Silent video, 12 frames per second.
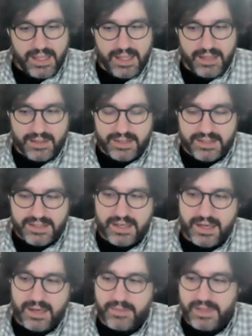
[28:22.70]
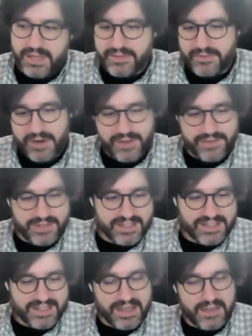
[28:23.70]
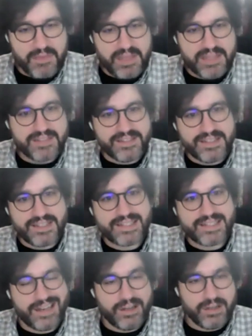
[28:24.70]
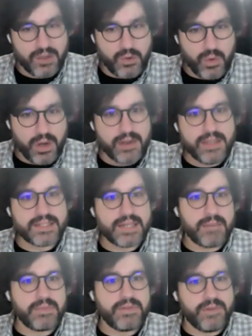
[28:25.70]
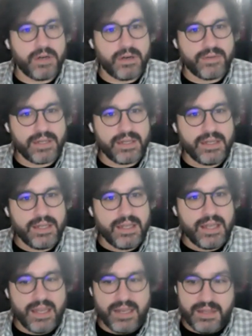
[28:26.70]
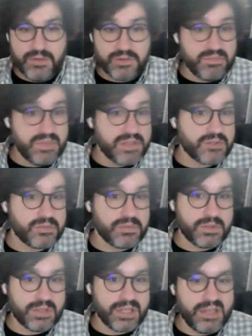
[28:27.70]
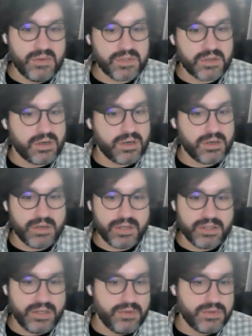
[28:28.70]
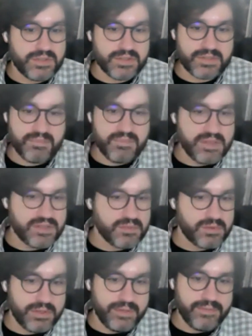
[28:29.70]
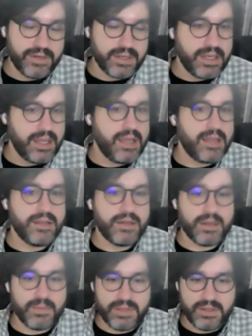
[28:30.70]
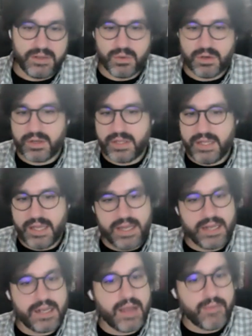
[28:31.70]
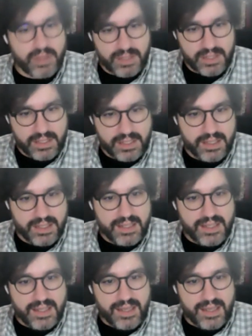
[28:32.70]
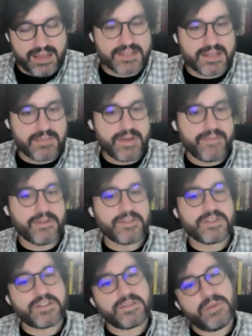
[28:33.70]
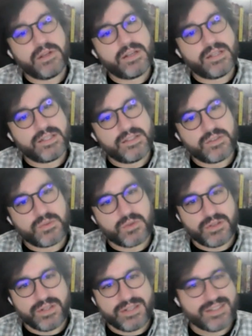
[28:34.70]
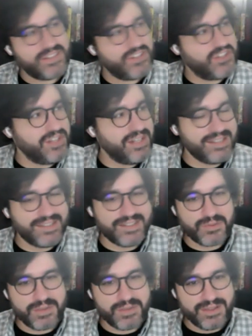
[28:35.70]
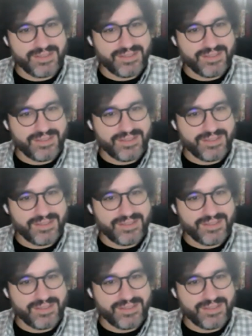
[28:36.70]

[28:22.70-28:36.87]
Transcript: in like the timeline of graphic design based on his style, like where he stopped evolving, and he was miserable. Like he was our art director, he was just miserable. He fucking hated coming into work. He hated everything, and that was like my first experience in this world. And I was like, shit, is this